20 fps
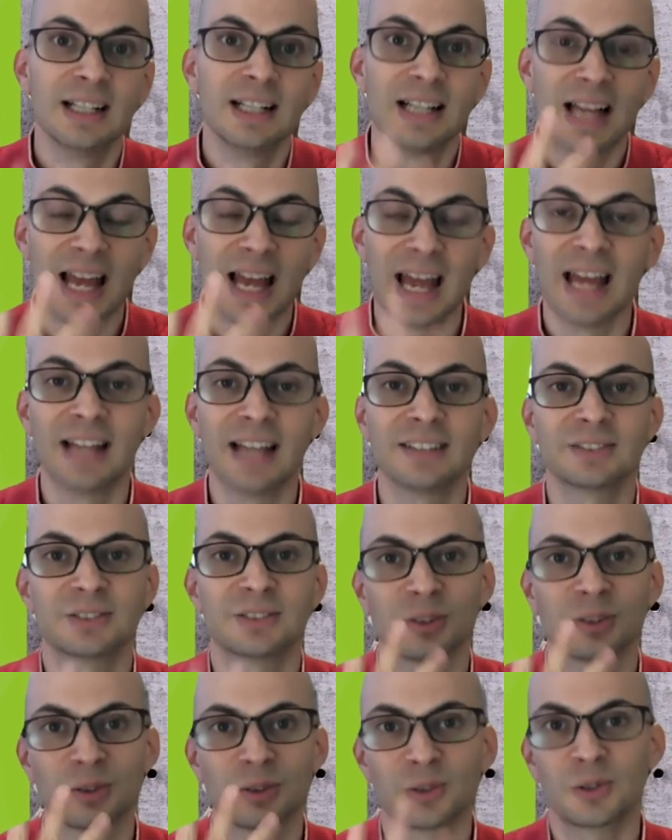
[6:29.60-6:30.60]

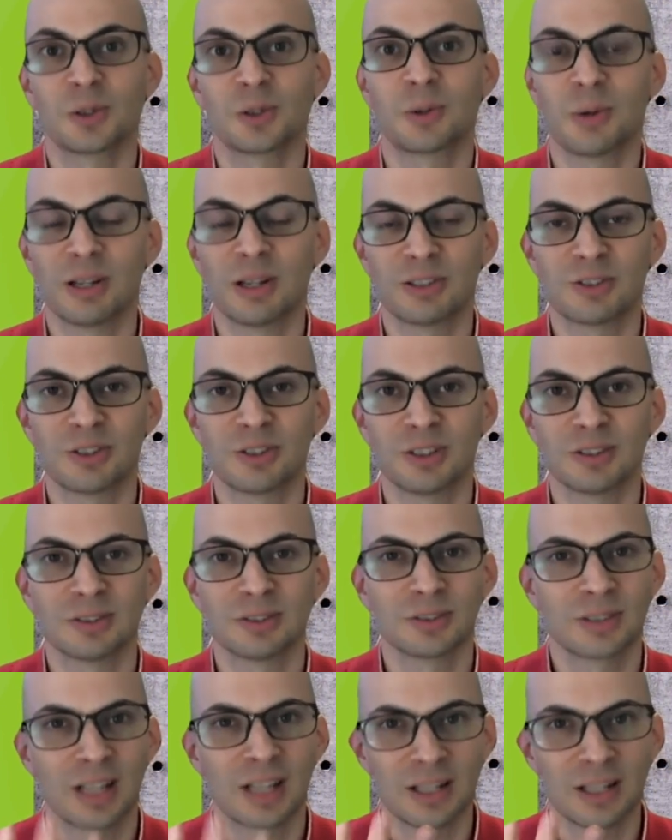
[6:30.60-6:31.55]
answer the questions. Okay,